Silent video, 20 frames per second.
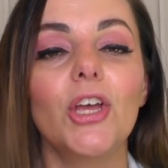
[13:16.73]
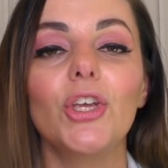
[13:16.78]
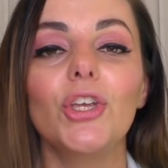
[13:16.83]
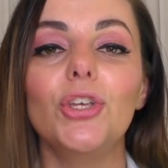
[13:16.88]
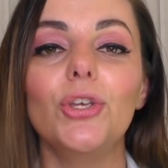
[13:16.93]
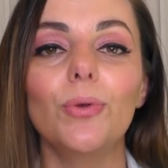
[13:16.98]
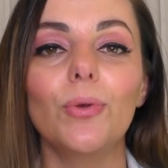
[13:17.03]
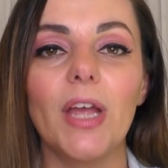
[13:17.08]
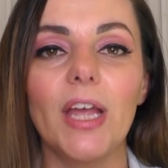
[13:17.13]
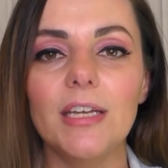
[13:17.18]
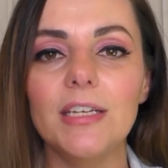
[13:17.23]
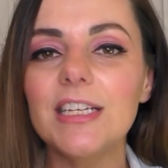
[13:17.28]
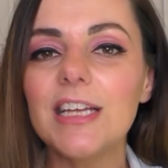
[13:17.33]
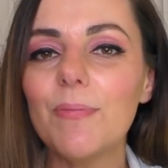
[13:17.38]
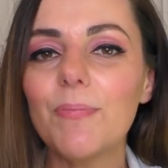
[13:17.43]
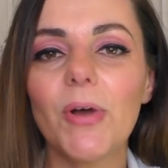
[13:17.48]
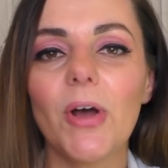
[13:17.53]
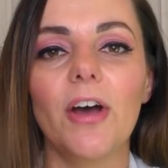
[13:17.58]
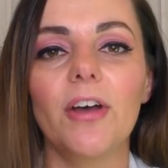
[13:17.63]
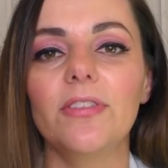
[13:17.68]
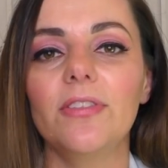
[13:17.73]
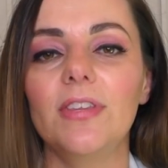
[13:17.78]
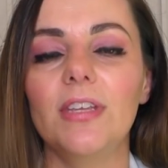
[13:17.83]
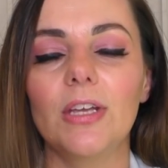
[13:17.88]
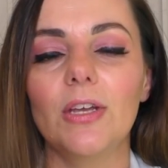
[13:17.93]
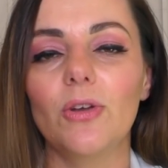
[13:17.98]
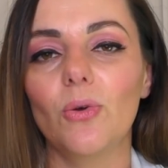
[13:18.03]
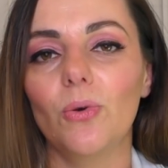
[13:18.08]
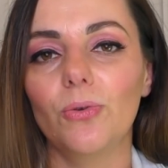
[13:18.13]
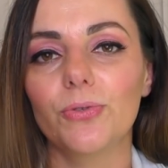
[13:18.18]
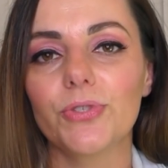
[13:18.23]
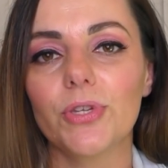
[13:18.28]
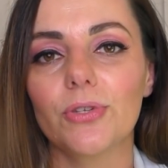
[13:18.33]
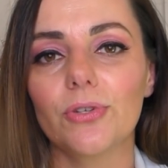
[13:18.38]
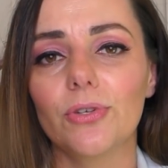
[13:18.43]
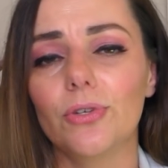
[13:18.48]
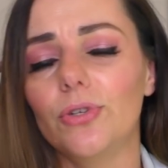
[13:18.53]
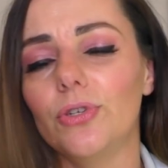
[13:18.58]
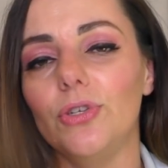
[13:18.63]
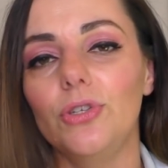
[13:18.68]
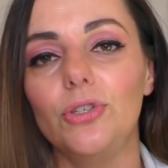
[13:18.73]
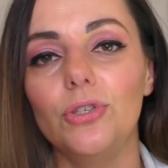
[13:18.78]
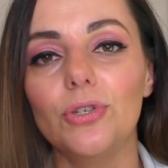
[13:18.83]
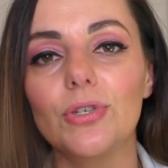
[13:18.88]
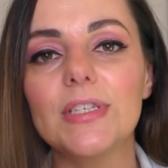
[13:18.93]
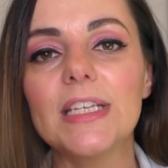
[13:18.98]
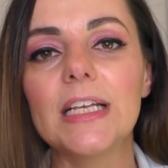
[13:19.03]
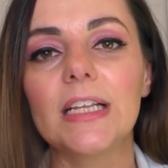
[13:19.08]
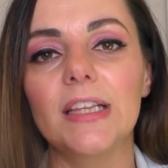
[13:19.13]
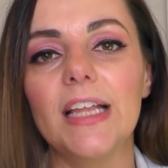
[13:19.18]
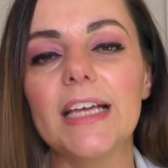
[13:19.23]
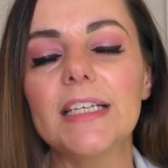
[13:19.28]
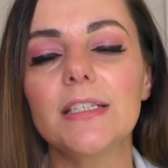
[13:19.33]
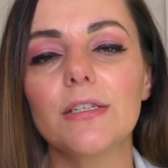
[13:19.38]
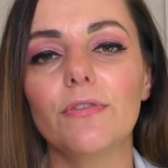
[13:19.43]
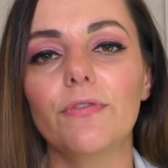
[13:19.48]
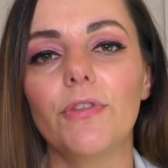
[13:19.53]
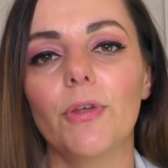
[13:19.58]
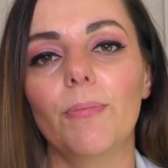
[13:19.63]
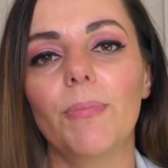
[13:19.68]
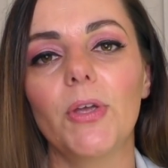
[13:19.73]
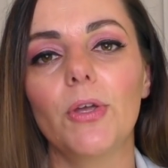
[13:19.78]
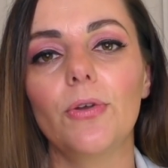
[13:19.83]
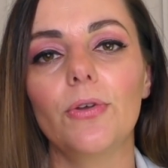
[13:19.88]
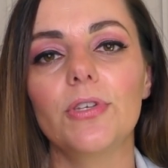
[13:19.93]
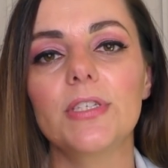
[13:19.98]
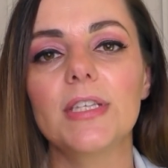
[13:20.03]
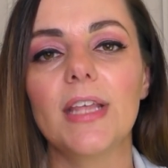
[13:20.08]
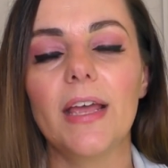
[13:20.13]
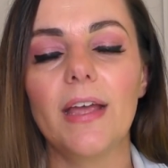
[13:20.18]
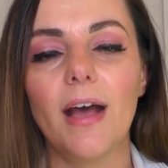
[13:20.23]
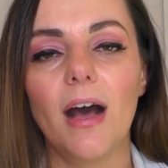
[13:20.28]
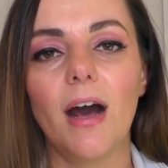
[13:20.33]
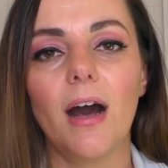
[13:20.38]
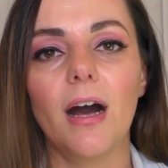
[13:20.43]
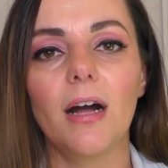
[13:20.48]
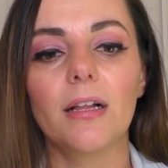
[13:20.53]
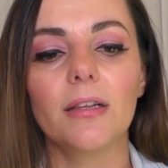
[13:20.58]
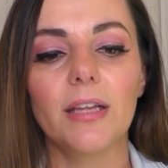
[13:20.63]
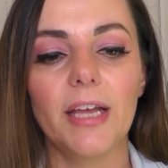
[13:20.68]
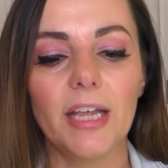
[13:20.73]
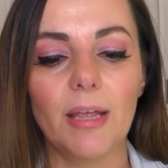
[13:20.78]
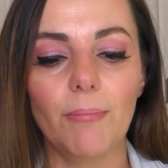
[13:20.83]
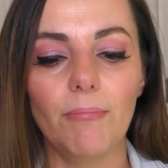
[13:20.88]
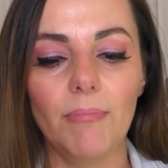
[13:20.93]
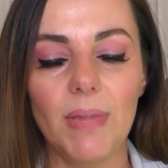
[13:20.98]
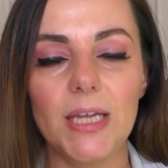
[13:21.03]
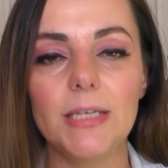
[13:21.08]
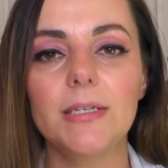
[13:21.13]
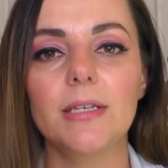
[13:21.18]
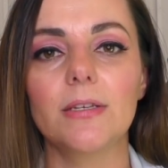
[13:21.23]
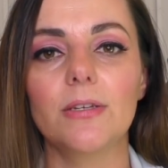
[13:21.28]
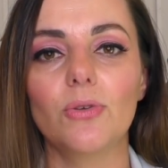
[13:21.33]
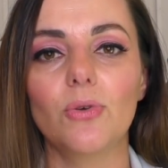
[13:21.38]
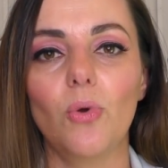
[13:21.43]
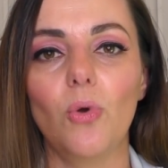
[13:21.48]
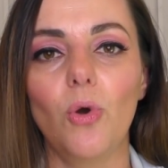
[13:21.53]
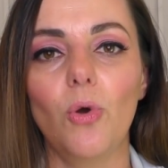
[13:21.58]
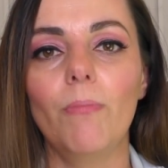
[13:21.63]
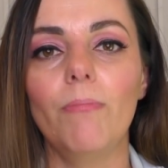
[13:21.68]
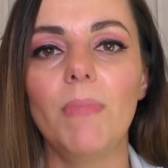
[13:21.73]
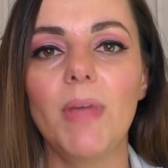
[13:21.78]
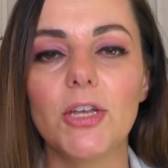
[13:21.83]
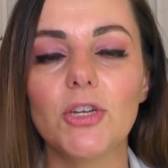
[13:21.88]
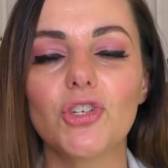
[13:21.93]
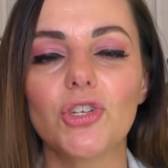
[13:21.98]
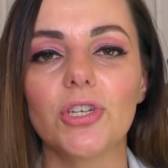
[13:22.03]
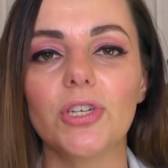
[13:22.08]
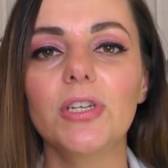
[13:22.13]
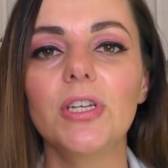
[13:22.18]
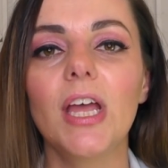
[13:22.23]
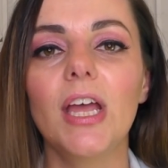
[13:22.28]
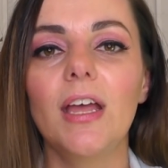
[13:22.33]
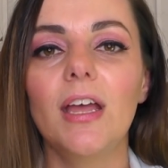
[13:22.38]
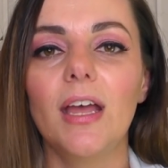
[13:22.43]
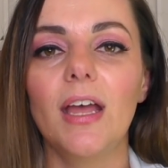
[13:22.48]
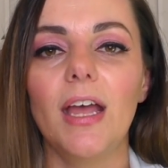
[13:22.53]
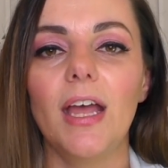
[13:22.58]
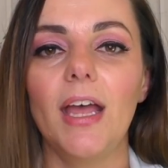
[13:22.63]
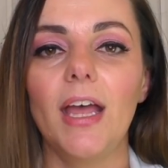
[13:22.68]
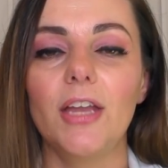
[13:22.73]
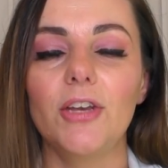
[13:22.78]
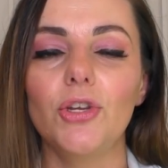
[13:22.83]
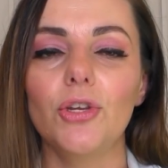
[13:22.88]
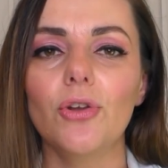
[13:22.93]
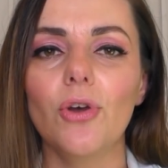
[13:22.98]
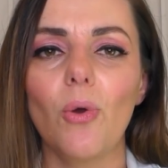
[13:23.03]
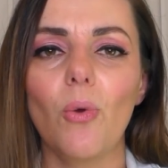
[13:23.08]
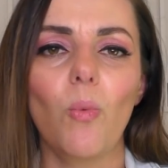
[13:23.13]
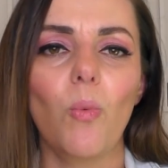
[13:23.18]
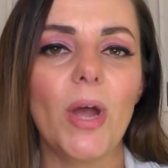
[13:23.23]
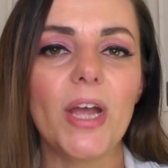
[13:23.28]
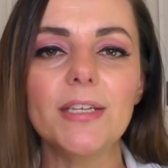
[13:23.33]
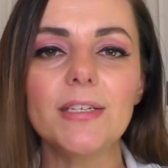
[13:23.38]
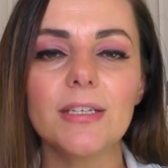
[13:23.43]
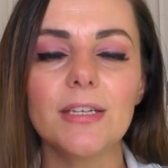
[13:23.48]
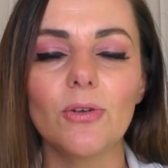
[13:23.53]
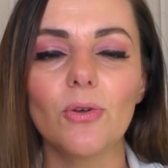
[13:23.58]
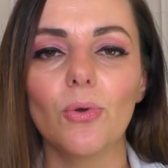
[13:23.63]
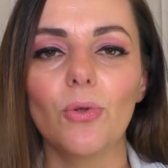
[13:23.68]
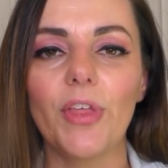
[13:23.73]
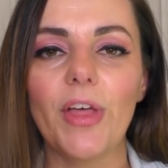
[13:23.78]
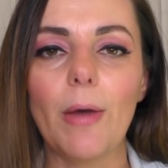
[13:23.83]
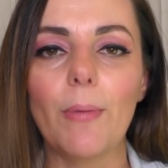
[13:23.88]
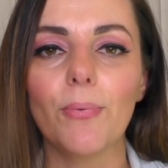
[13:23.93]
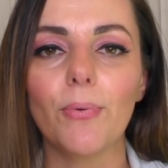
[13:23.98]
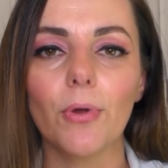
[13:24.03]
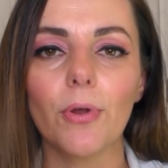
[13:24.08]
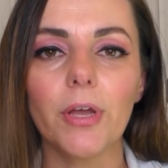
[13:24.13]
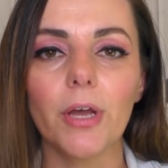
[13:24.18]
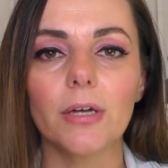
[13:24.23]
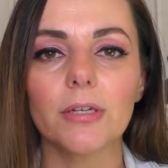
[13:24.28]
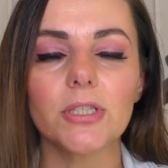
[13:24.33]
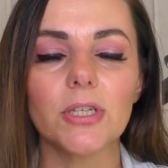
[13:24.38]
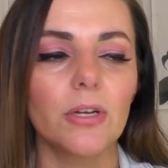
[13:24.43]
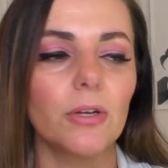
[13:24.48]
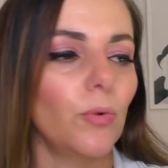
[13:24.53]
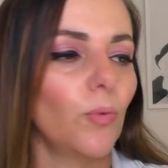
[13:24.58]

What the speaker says: You end up, I think, also using less of them because they are like metered or measured, and you're not wasting all that product.